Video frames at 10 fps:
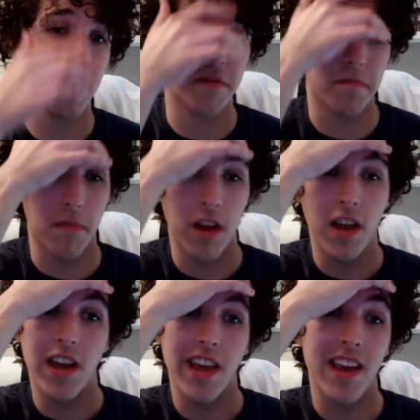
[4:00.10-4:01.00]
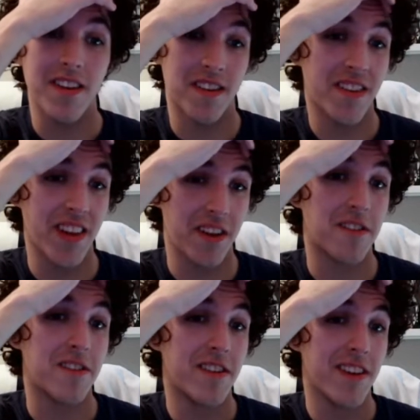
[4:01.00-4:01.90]
a
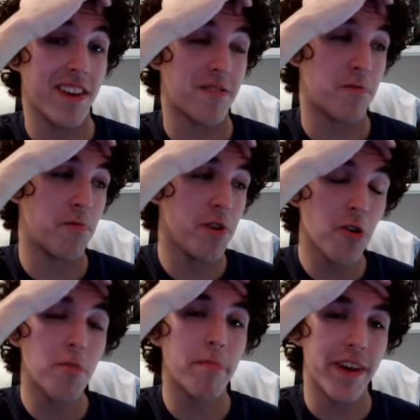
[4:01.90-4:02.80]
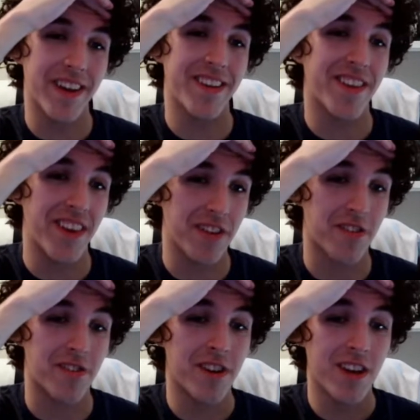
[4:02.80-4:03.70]
stinker. He had a real big
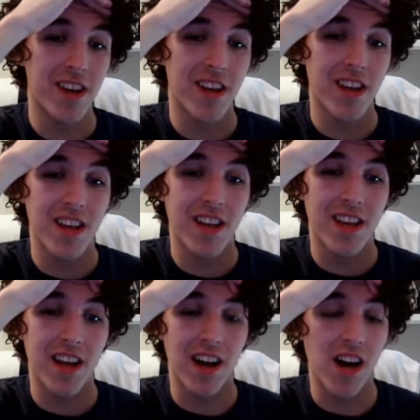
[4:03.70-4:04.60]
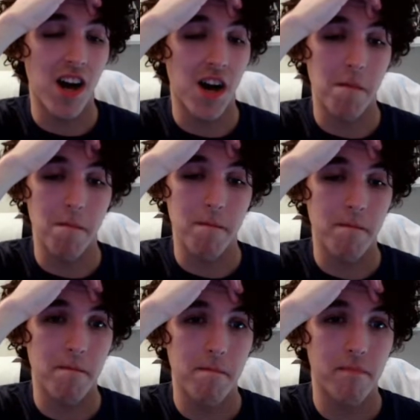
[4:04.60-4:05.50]
stinker.
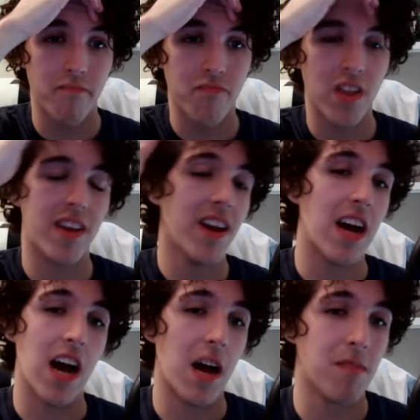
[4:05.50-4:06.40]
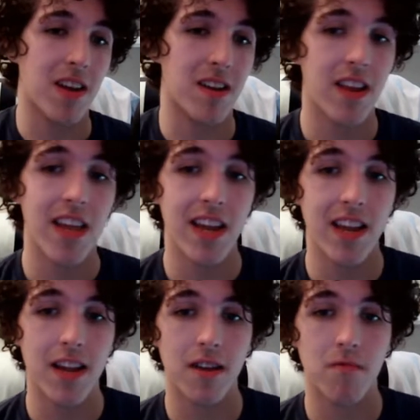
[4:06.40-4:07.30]
Yeah, I mean,
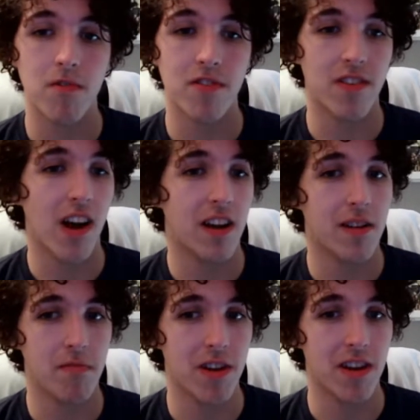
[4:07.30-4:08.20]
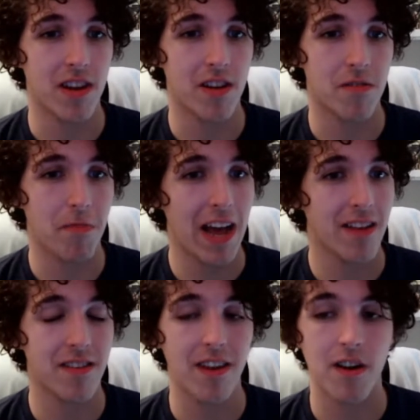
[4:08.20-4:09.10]
he was not completing good
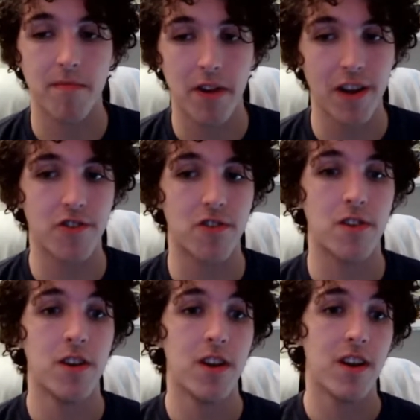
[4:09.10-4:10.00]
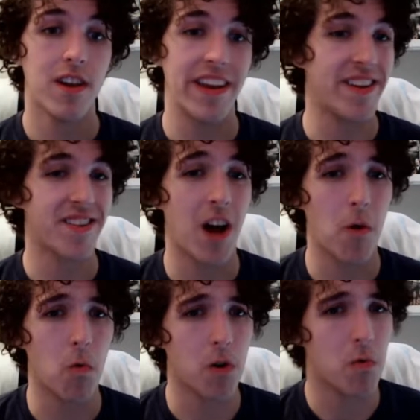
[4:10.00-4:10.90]
passes out of pressure. He does not
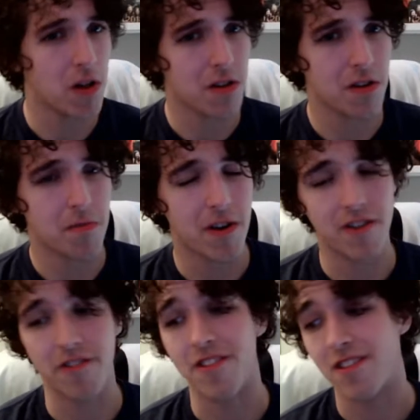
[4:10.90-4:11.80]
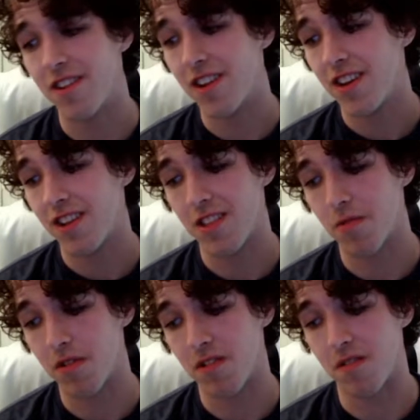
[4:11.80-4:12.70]
work well under pressure. There
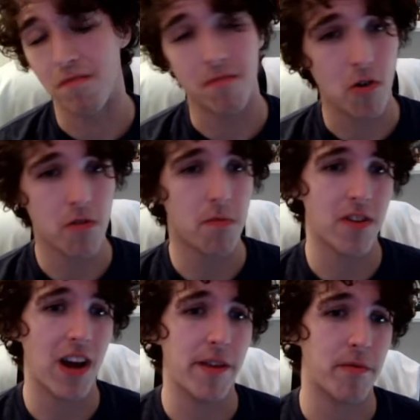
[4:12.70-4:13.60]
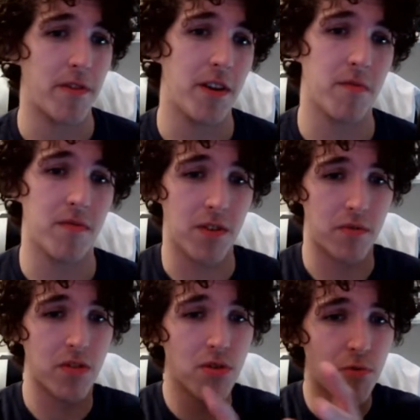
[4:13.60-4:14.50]
were multiple times where there were
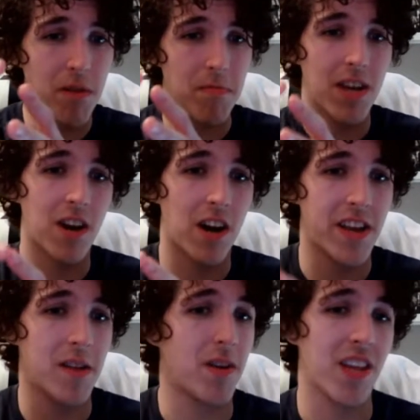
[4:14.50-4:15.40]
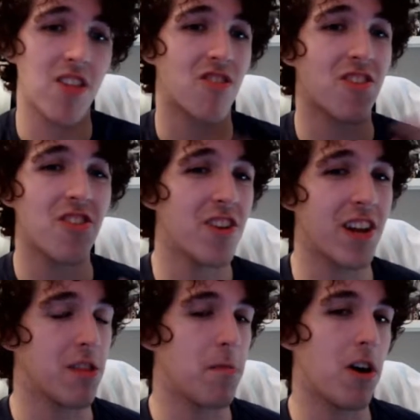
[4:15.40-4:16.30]
3 men on him and he just couldn't
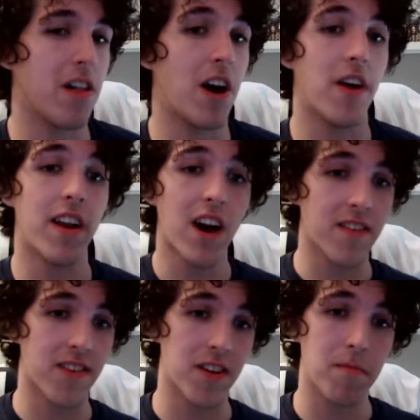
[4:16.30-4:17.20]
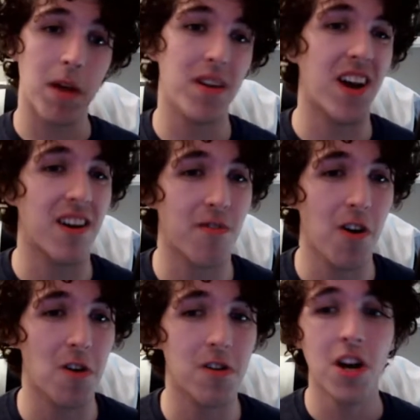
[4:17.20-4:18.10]
get the ball out. And honestly, maybe not his
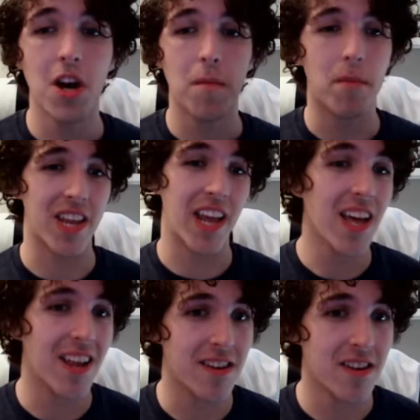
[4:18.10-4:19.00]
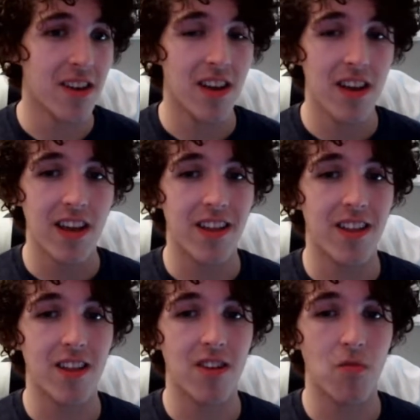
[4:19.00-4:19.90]
fault. But again,
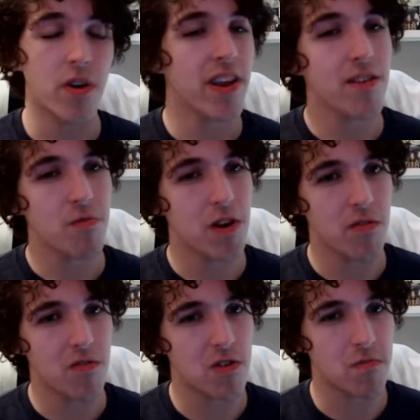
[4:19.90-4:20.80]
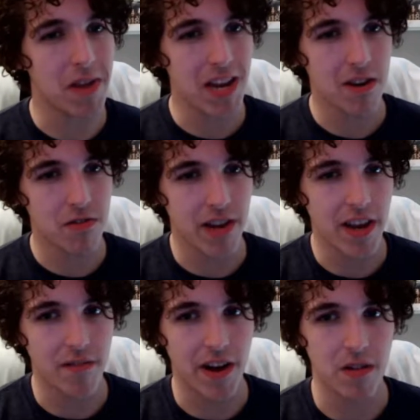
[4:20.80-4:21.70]
when he's one of your main
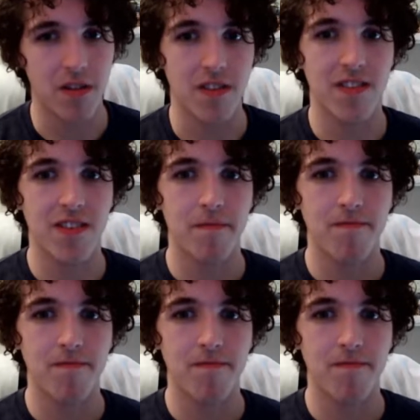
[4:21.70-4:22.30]
creative outlets,